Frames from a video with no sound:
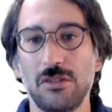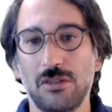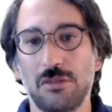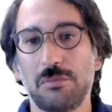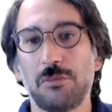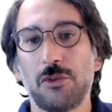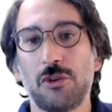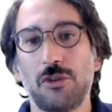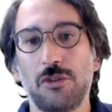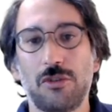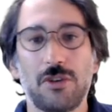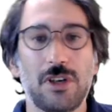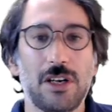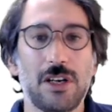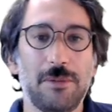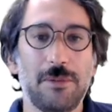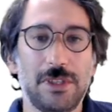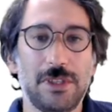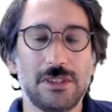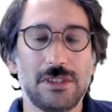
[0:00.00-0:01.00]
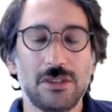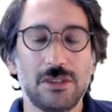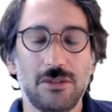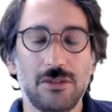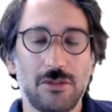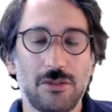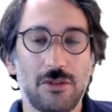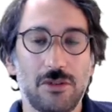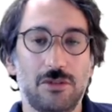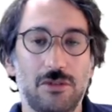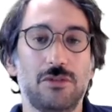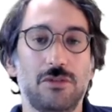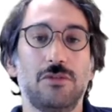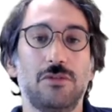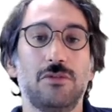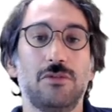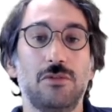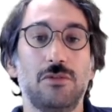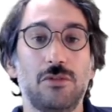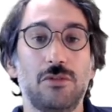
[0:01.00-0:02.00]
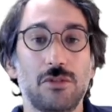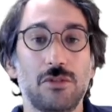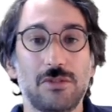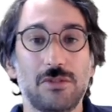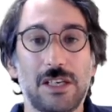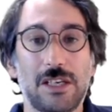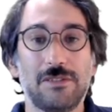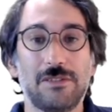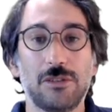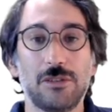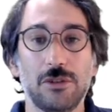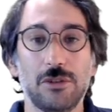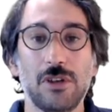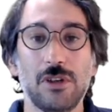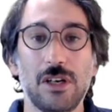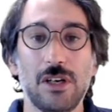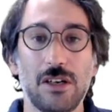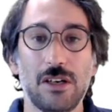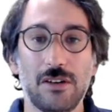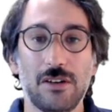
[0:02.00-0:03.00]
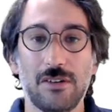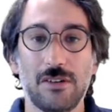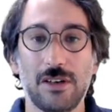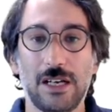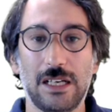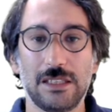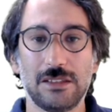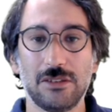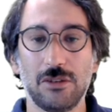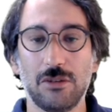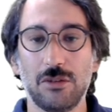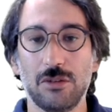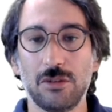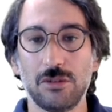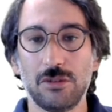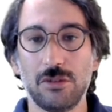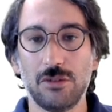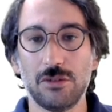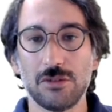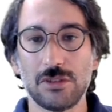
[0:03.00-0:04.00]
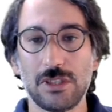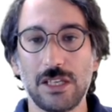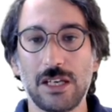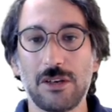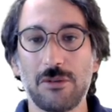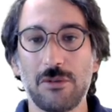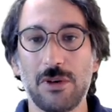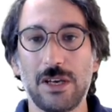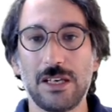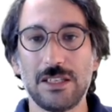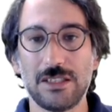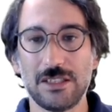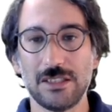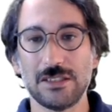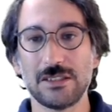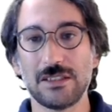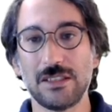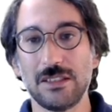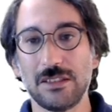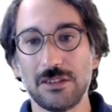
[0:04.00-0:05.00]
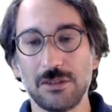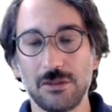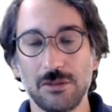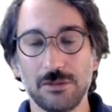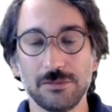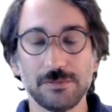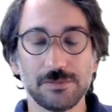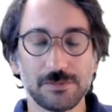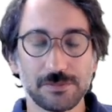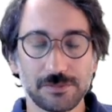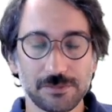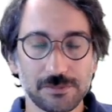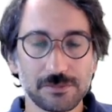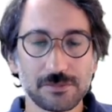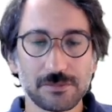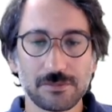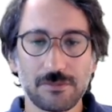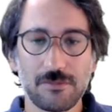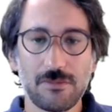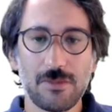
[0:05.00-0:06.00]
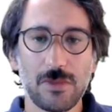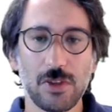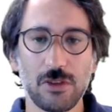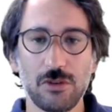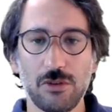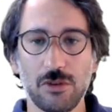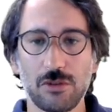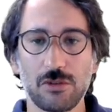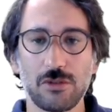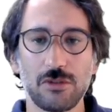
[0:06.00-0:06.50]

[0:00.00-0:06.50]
program it, or you don't have to write all those equations into your